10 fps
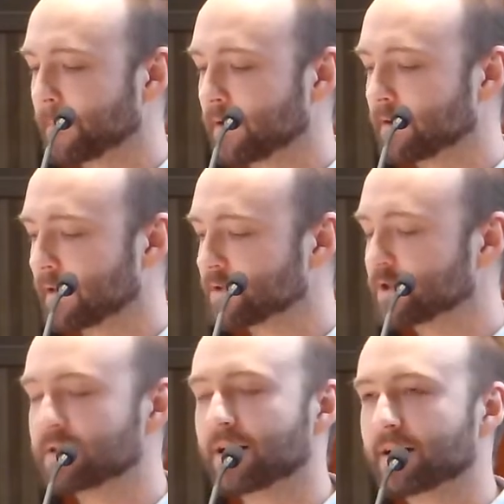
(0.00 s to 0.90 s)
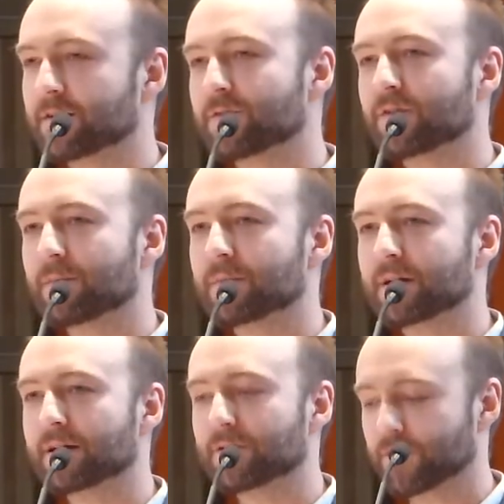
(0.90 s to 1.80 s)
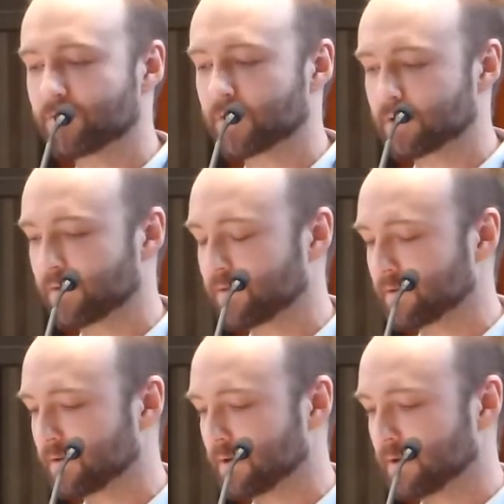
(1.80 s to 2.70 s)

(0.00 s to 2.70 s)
unless she dies of something else first.